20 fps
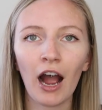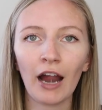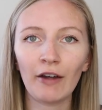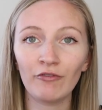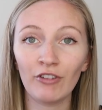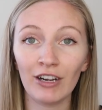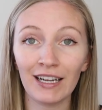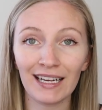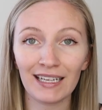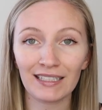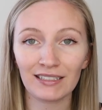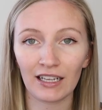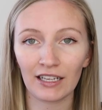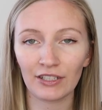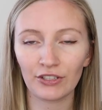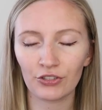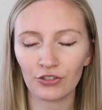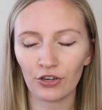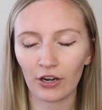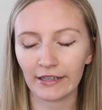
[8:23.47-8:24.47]
I'm really
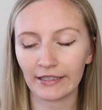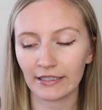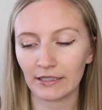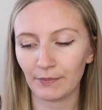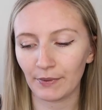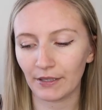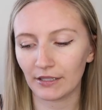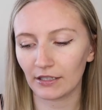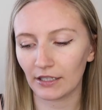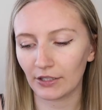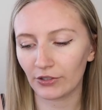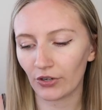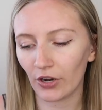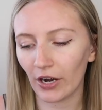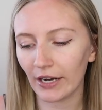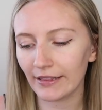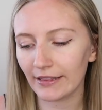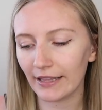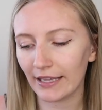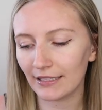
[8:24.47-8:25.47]
excited to try this because I
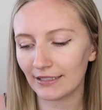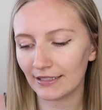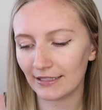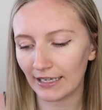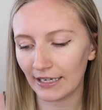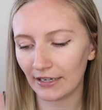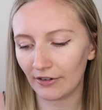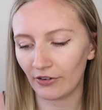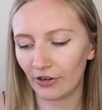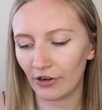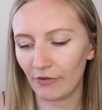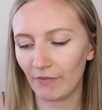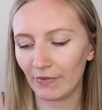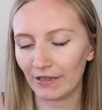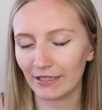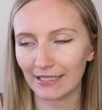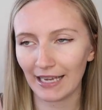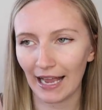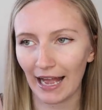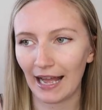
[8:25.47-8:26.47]
tried their
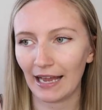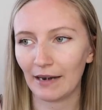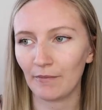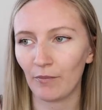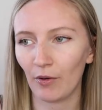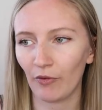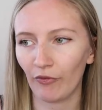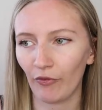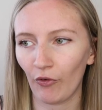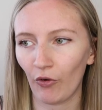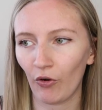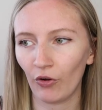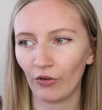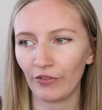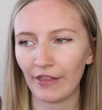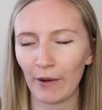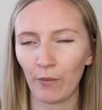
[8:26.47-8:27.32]
serum tan before,